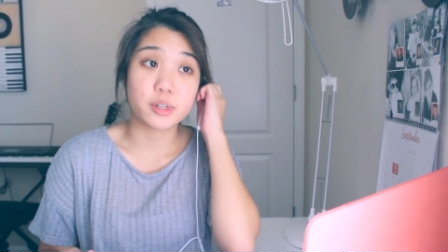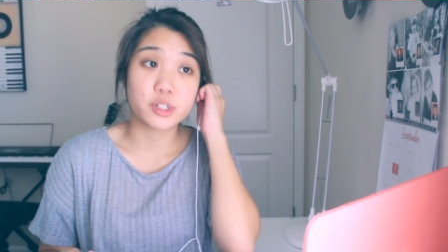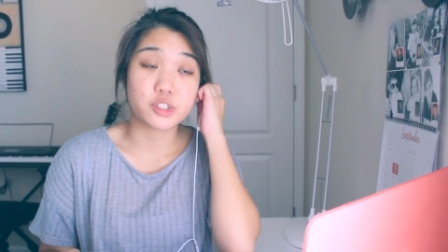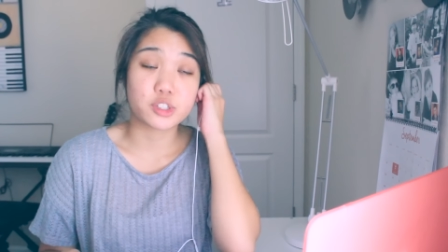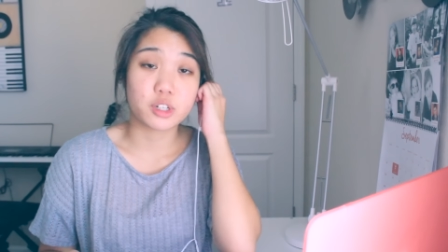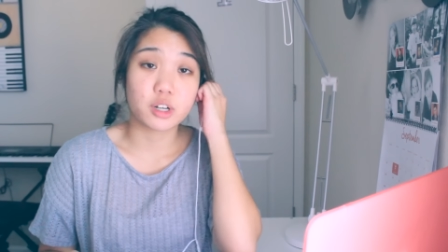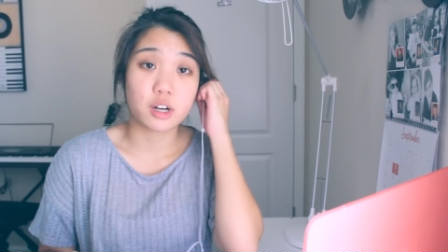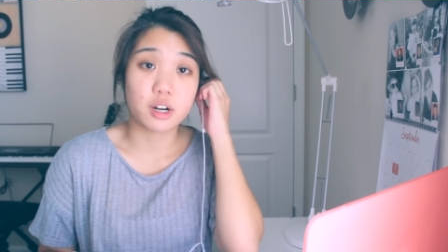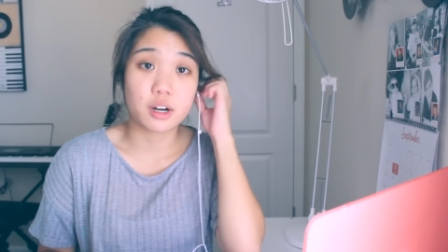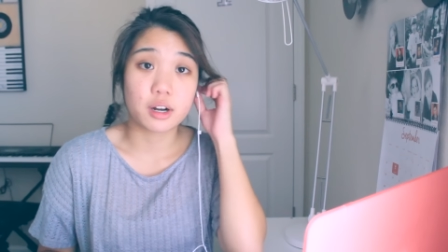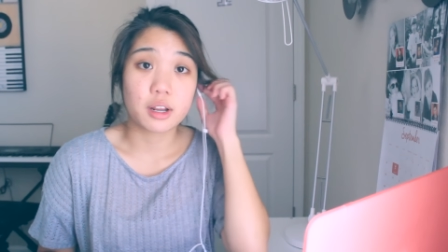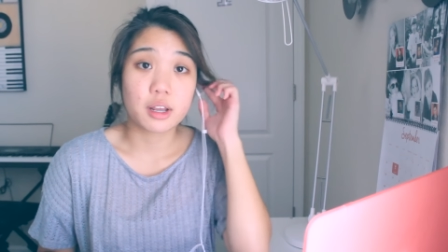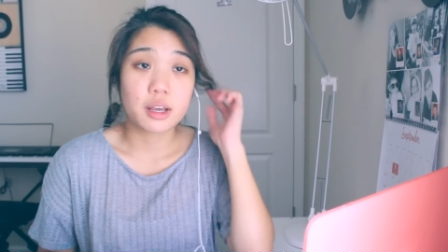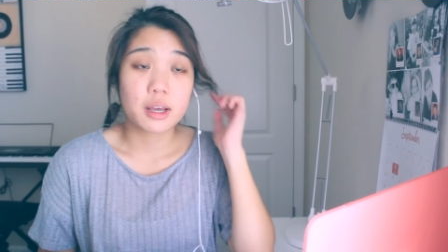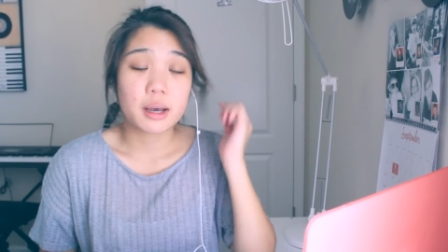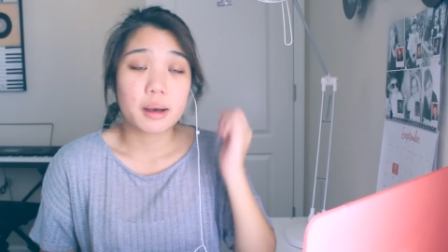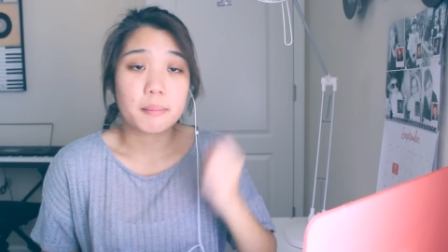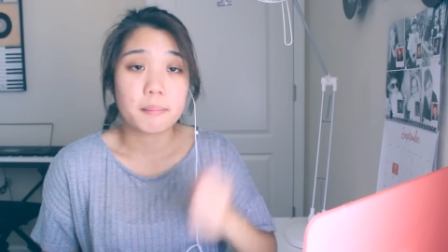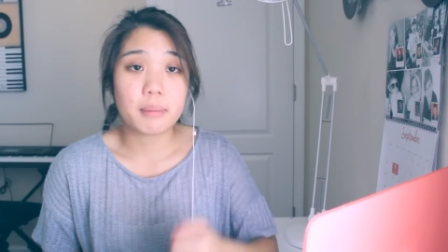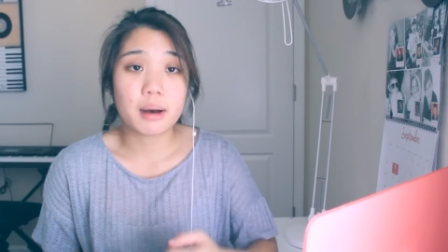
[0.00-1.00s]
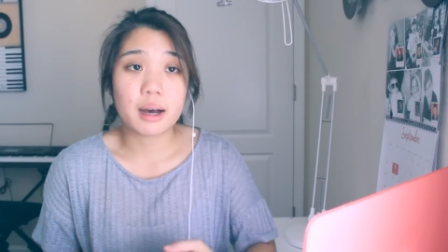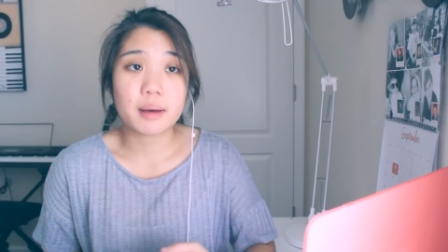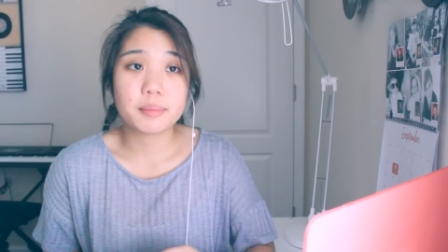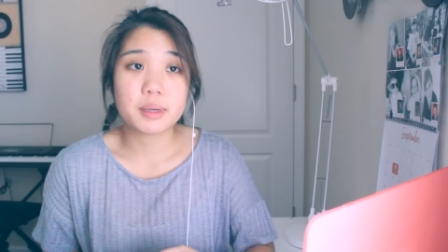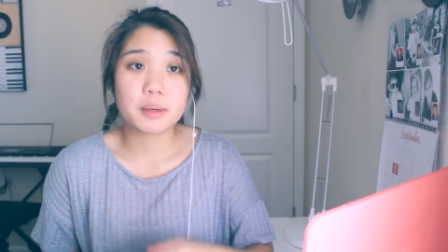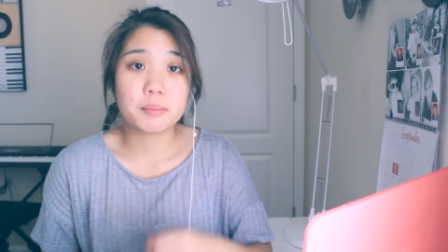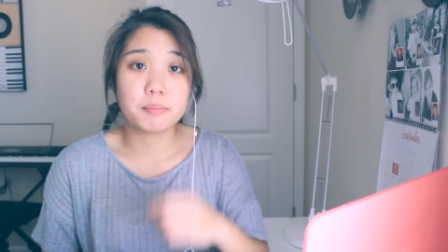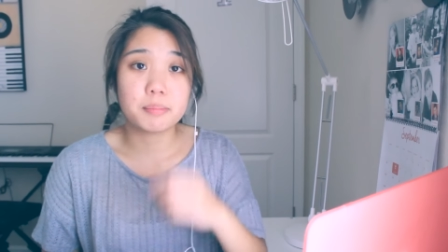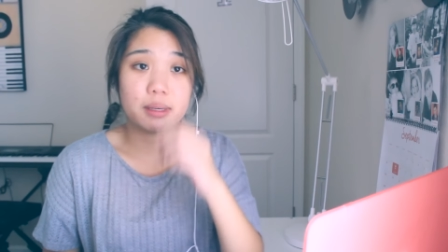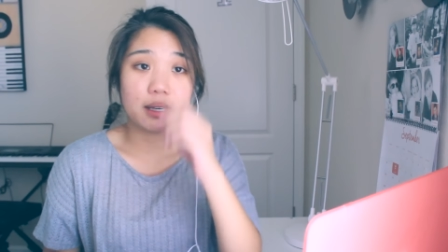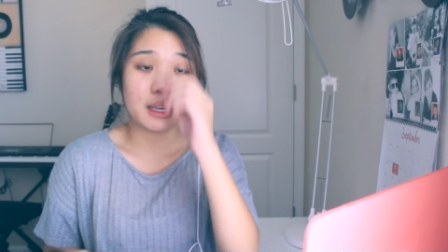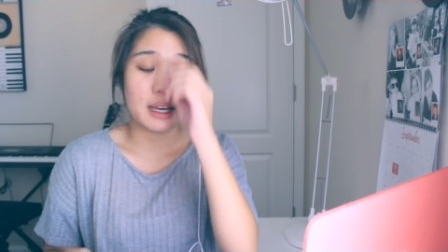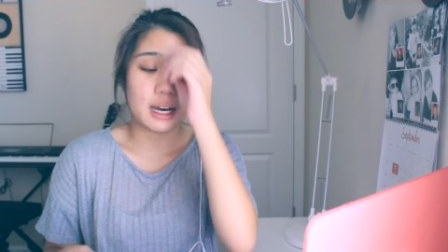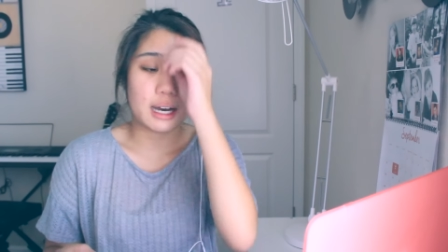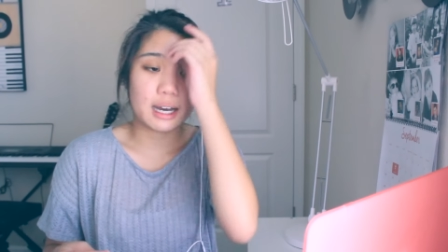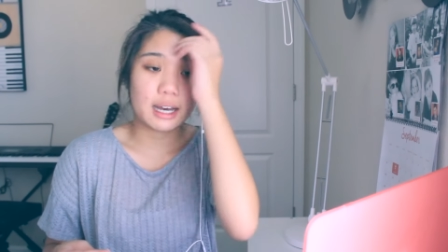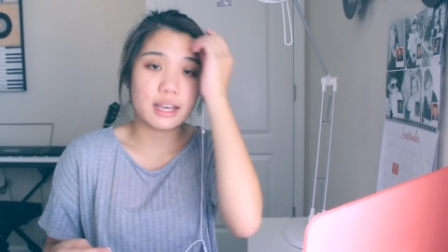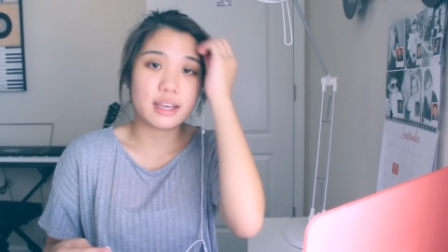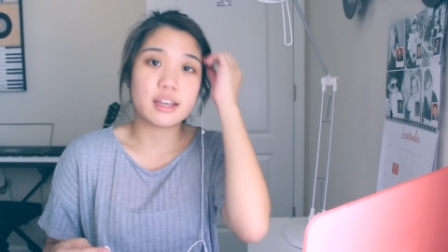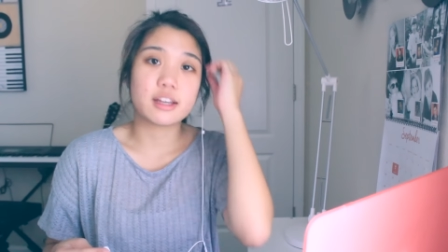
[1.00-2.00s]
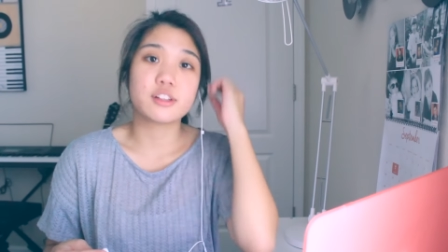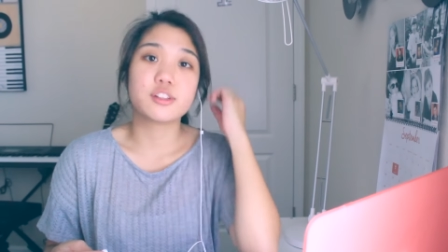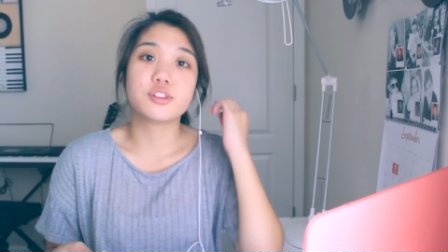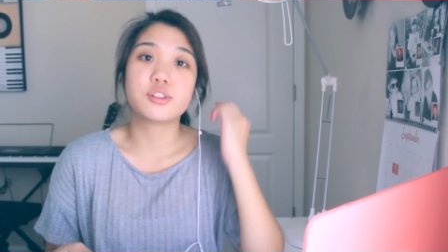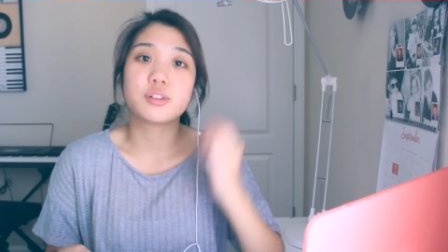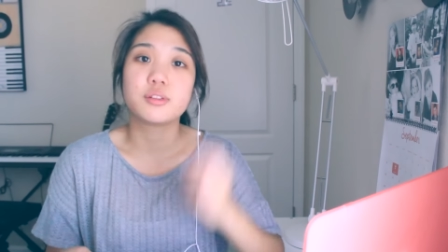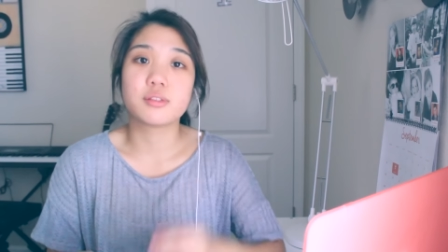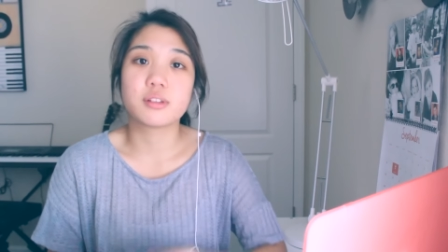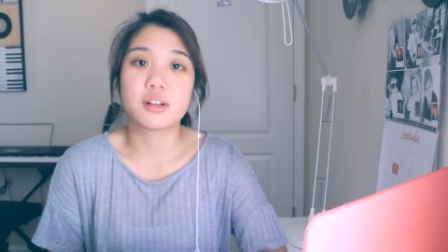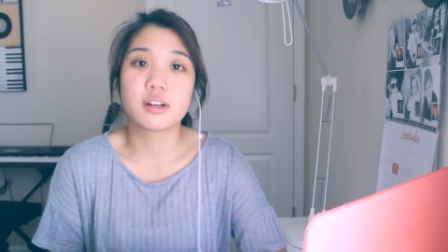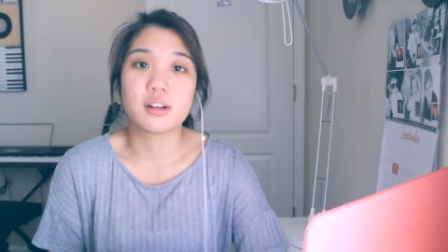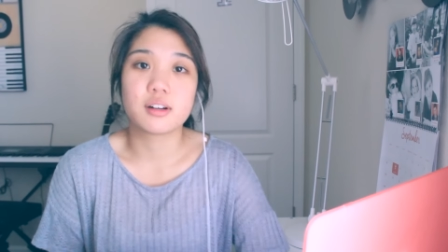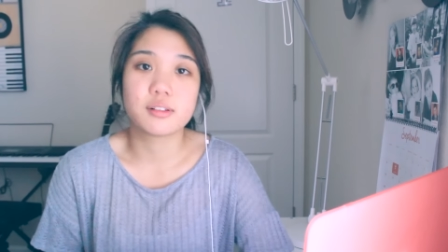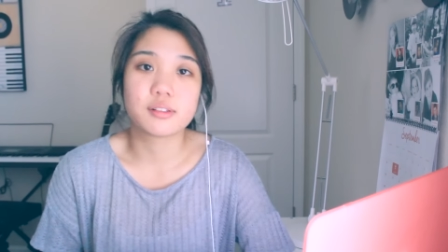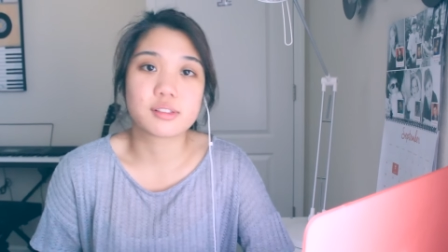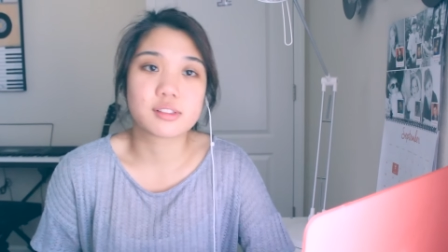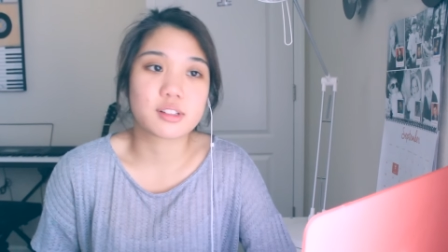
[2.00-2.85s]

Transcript: which are Bobby, B.I., and Junho.